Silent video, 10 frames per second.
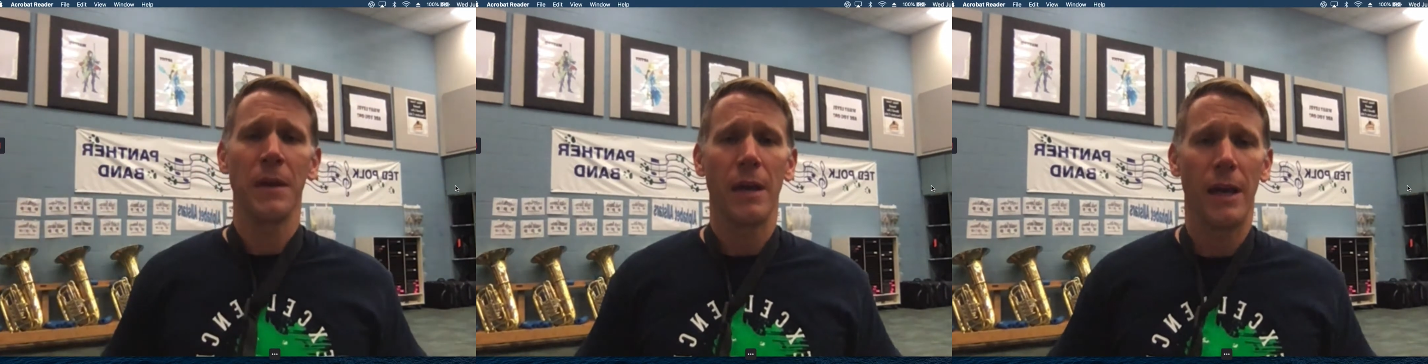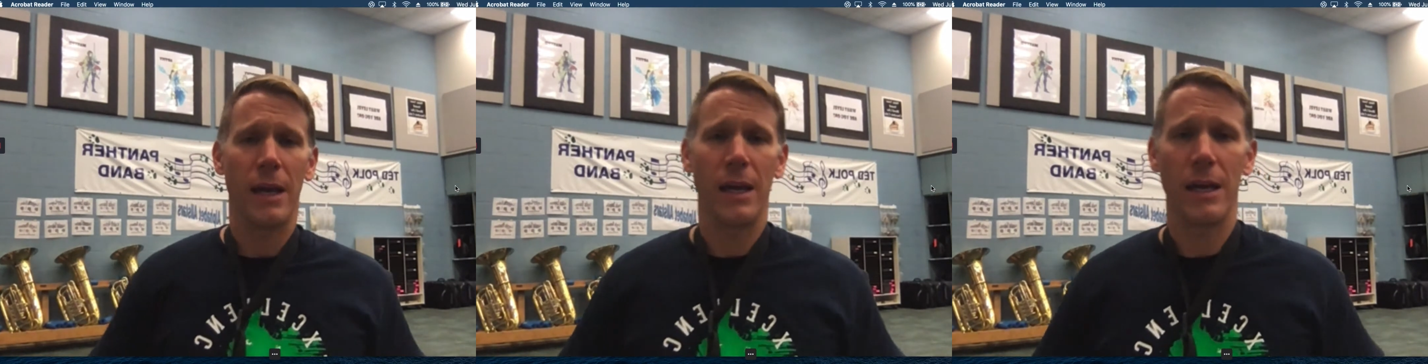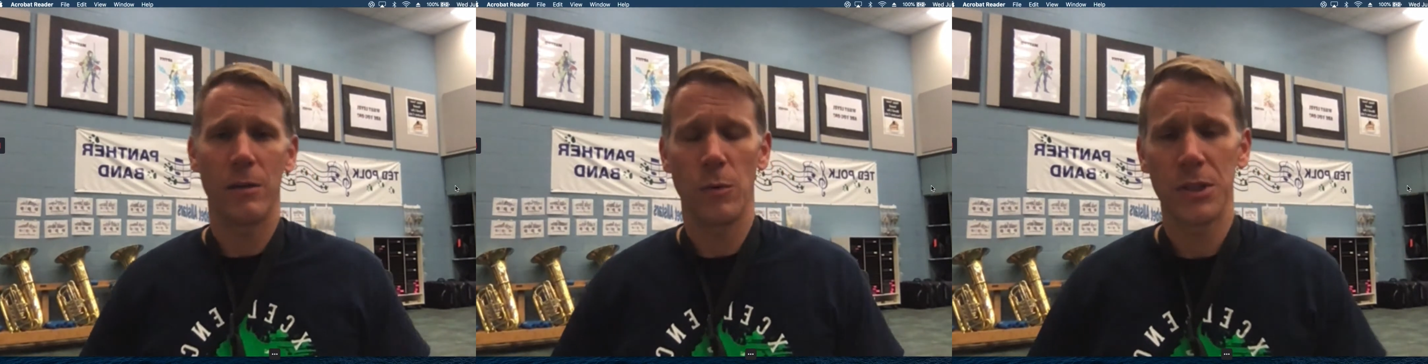And
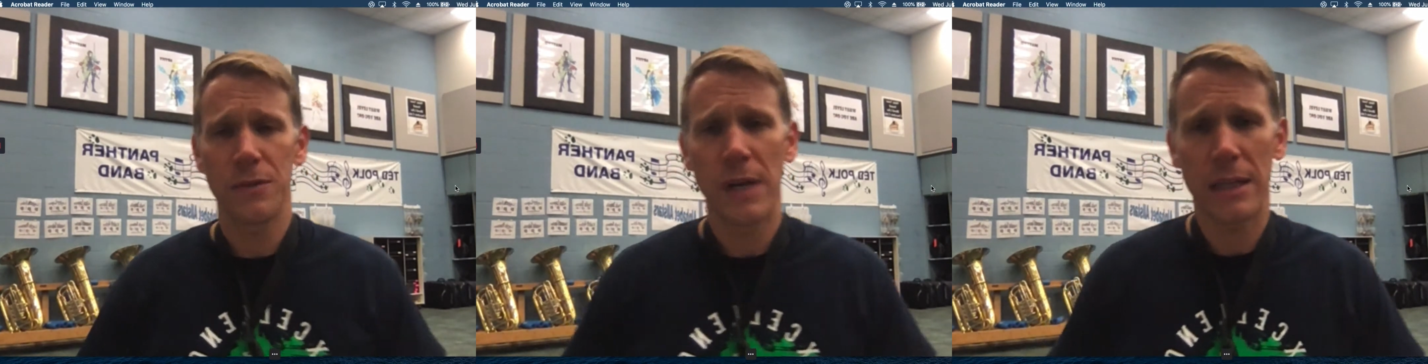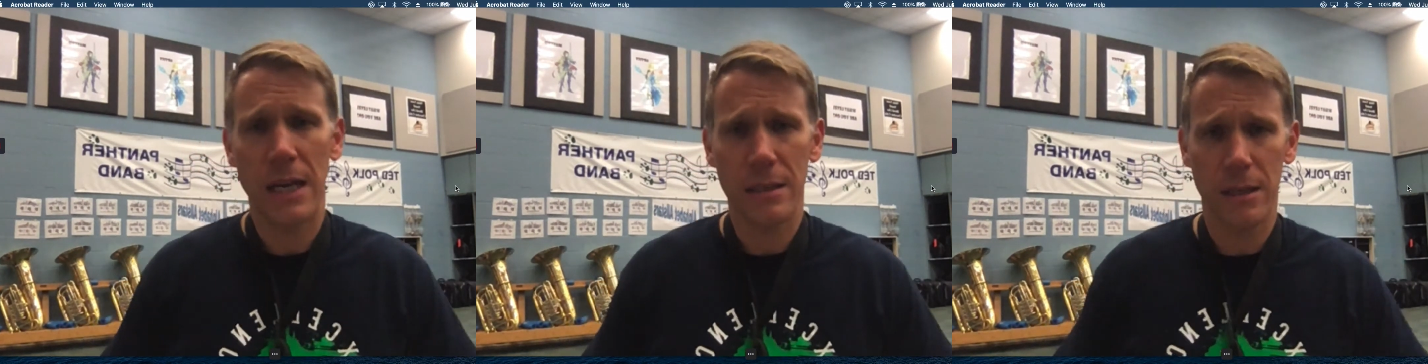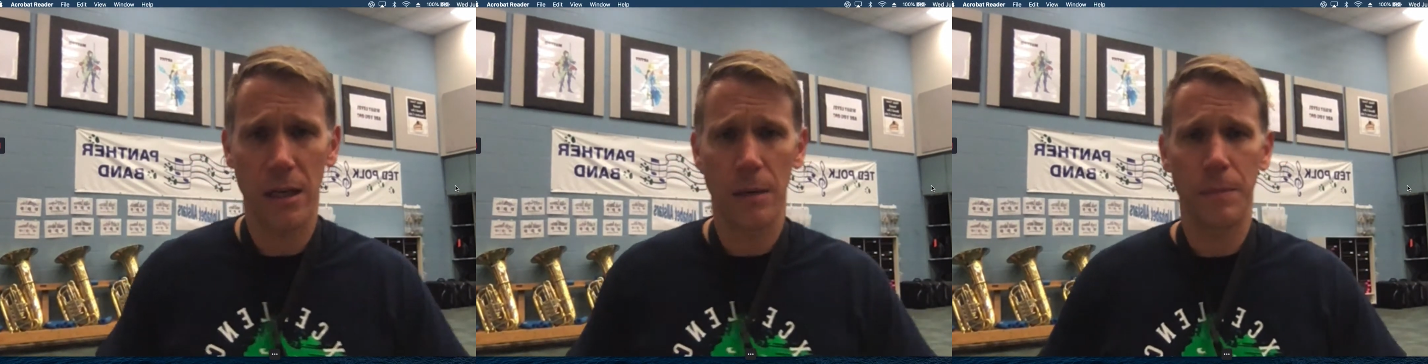once you've got that set
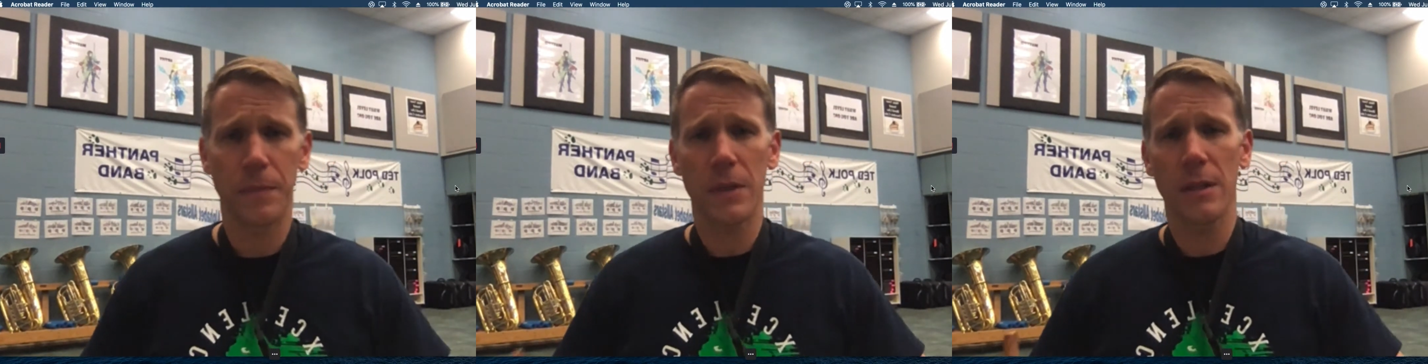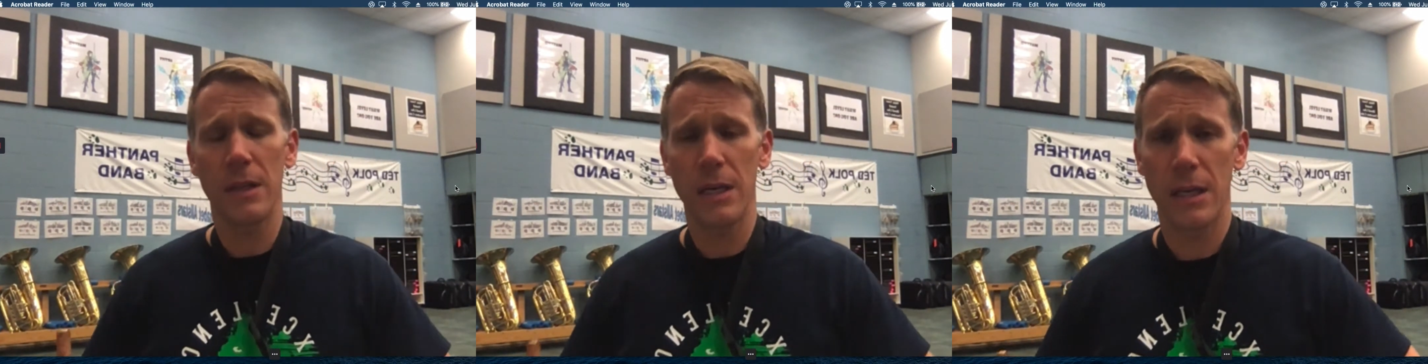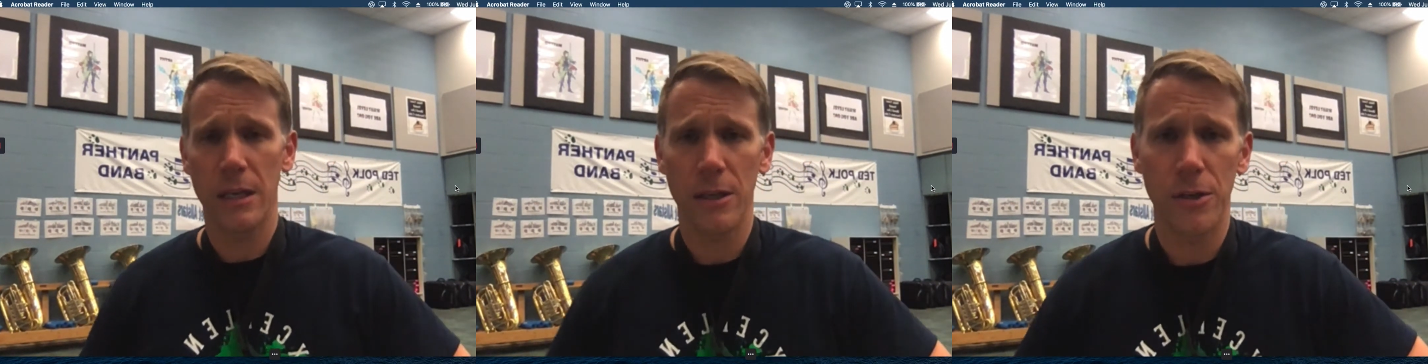up, then
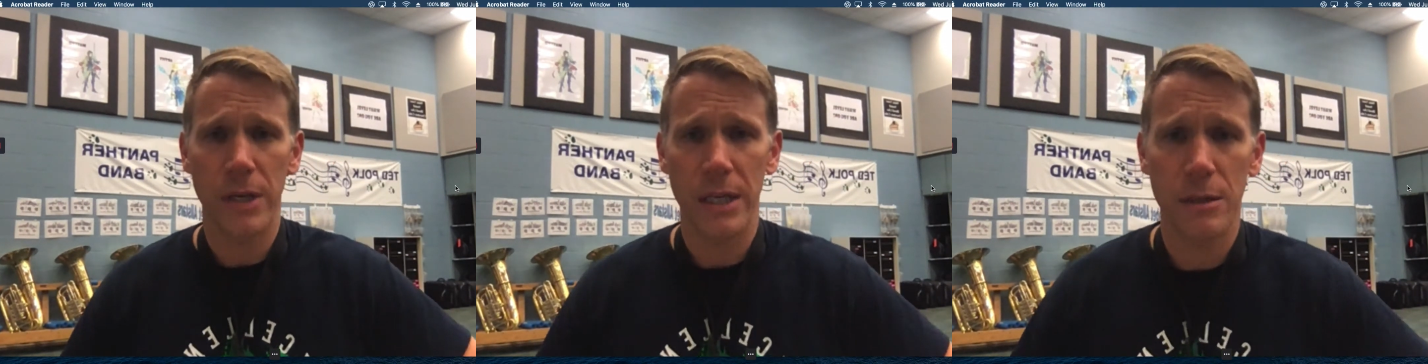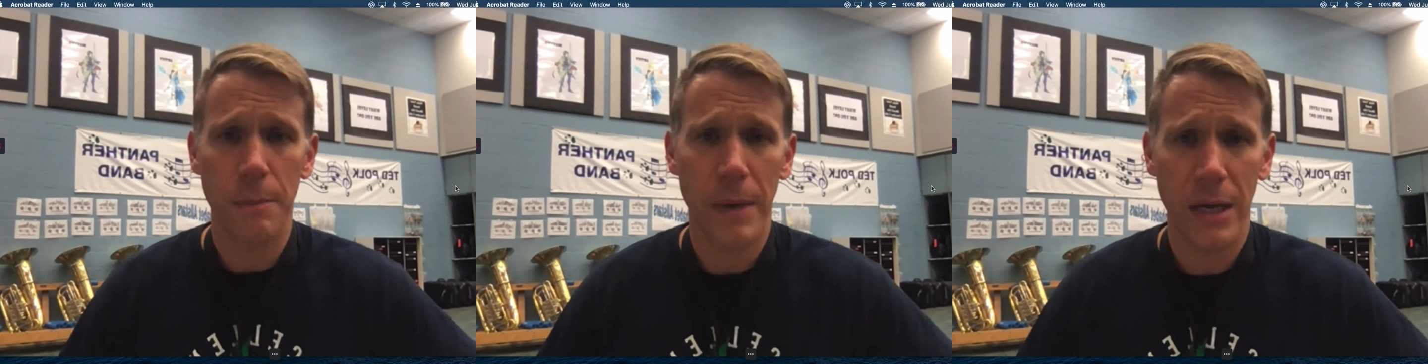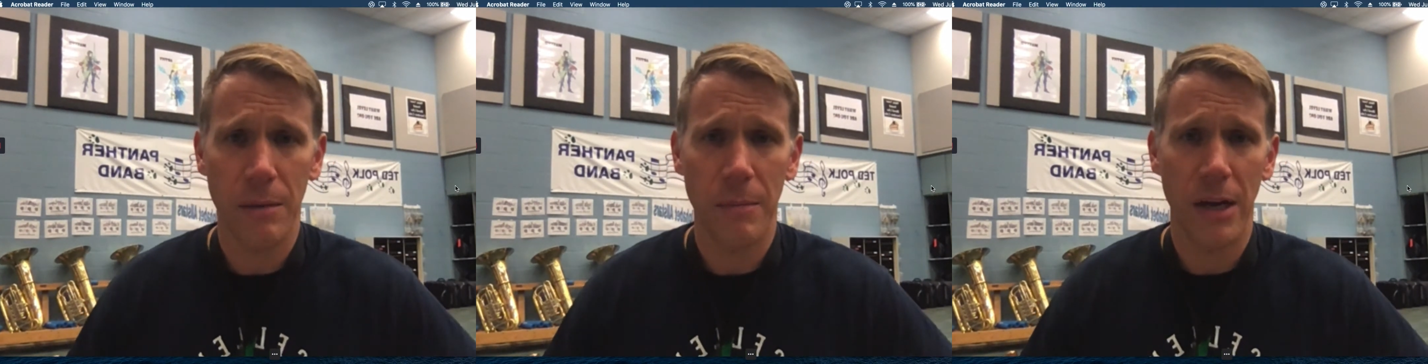you need to make a
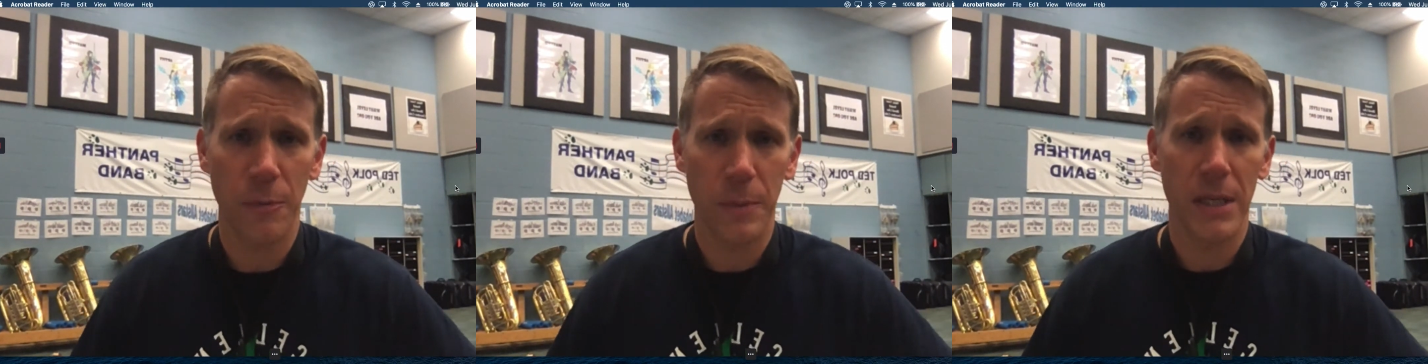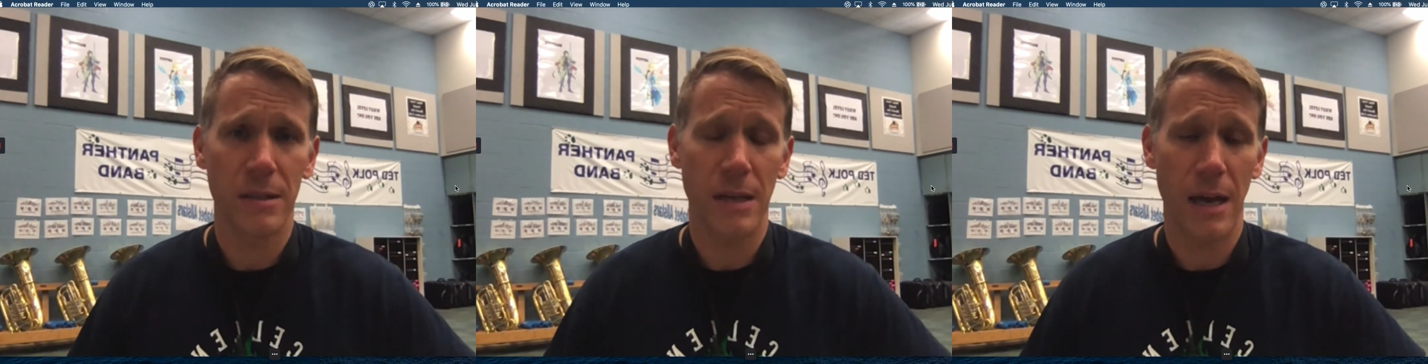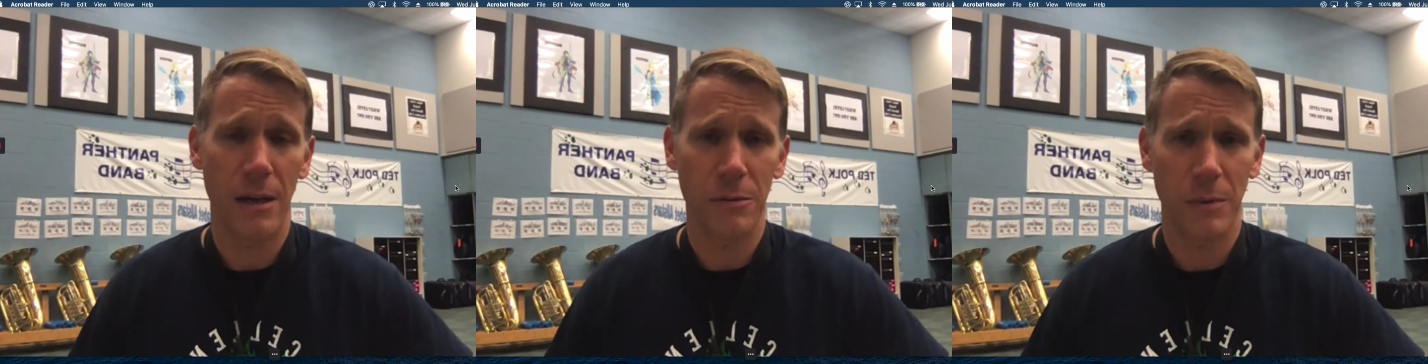mouthpiece
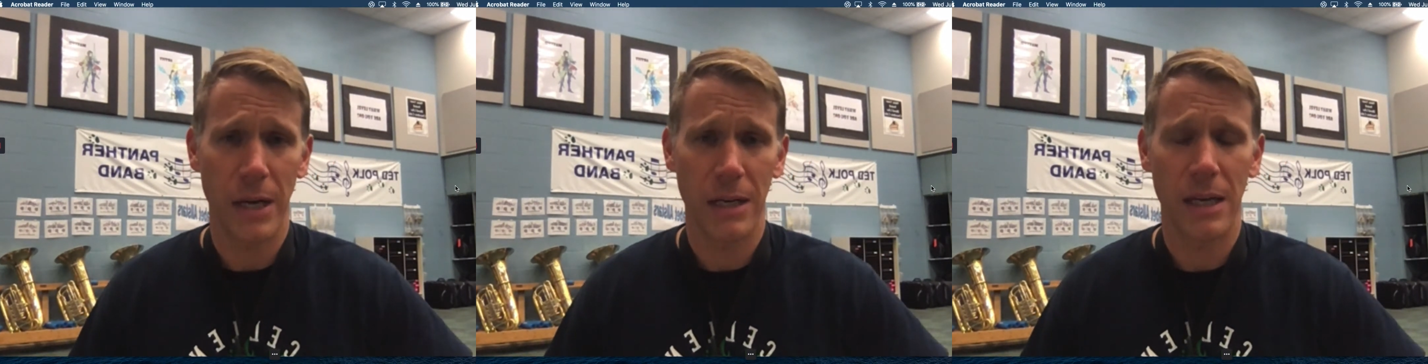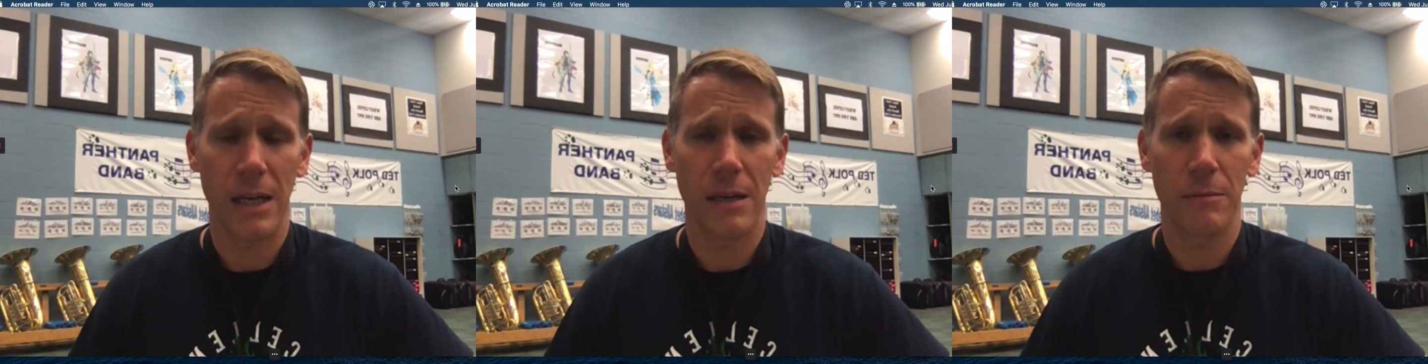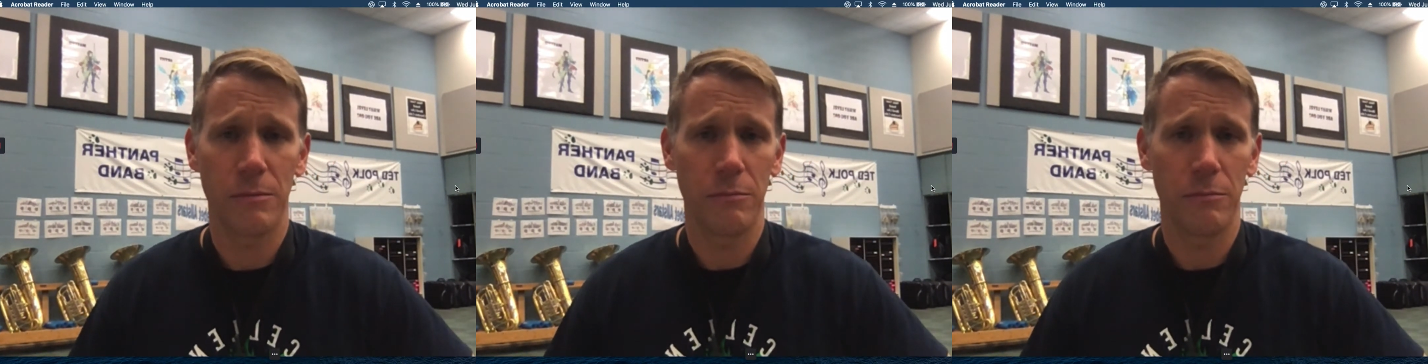sound, right, and